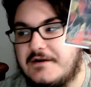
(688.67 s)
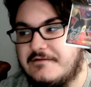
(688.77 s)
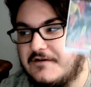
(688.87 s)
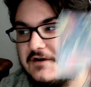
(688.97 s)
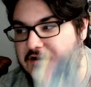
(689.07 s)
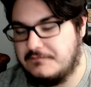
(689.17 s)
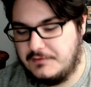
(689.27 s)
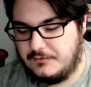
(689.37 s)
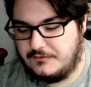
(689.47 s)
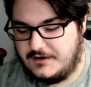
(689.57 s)
very good
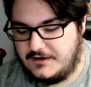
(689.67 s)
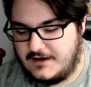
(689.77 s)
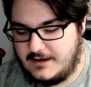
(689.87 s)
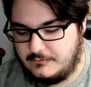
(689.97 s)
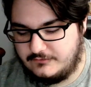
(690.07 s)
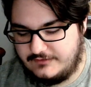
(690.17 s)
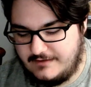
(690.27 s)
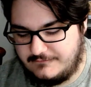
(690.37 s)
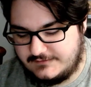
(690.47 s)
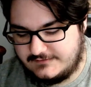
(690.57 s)
pull there. I will
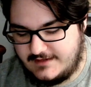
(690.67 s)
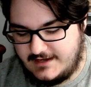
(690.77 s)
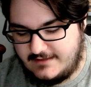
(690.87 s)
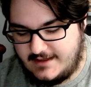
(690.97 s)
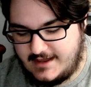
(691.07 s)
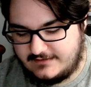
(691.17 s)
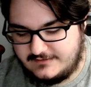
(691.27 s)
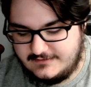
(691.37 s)
definitely take that.